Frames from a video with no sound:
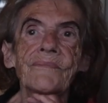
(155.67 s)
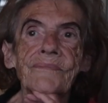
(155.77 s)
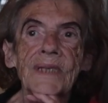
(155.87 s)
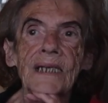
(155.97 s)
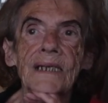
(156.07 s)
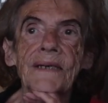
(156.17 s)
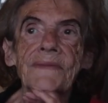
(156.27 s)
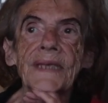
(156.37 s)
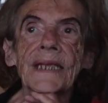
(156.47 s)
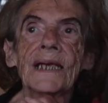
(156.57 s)
That was
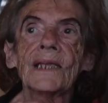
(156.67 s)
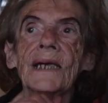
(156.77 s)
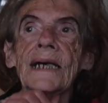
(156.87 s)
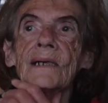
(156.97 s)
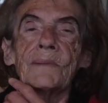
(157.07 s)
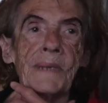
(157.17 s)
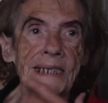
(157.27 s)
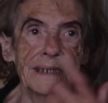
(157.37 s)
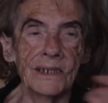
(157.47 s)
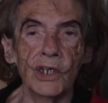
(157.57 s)
terrible. Then I, uh,
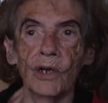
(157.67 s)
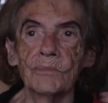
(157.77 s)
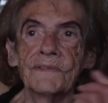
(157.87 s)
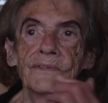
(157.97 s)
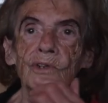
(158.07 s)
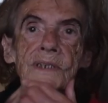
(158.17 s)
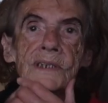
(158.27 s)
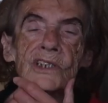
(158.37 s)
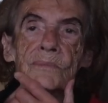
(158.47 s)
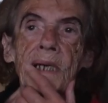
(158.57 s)
Betty had gone before,
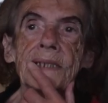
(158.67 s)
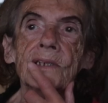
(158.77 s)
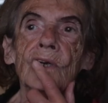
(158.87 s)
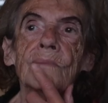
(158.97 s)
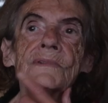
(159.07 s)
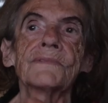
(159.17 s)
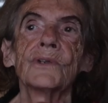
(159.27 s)
Sister Betty had gone before.